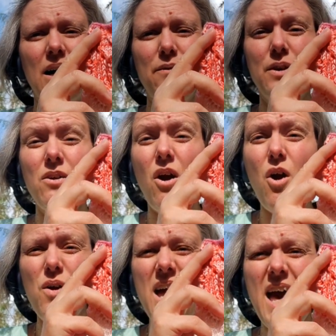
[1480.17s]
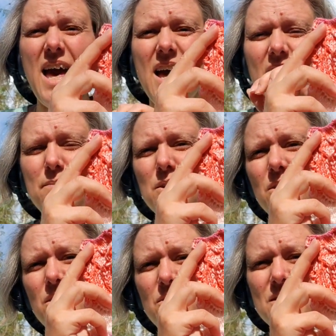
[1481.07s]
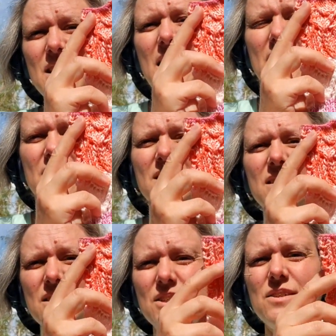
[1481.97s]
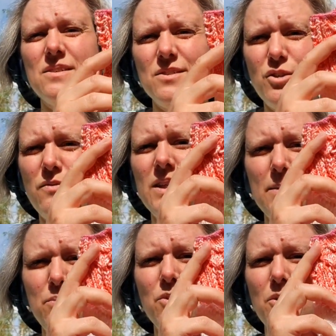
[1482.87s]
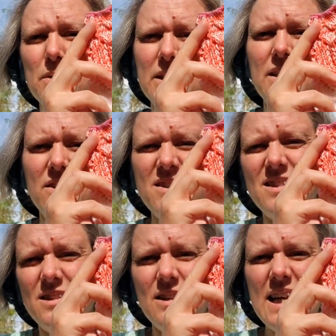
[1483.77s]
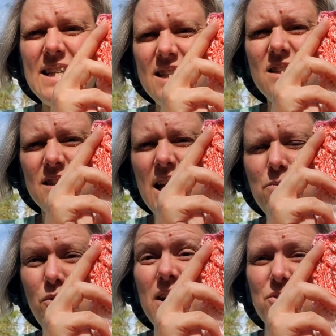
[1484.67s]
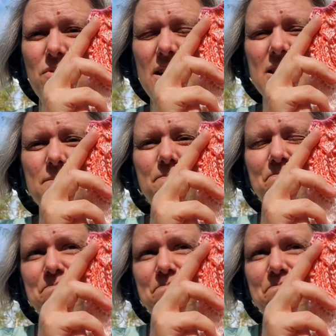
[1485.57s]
I figured, oh yeah, I'm gonna use that Novita Puro Batik because it's the same weight, right?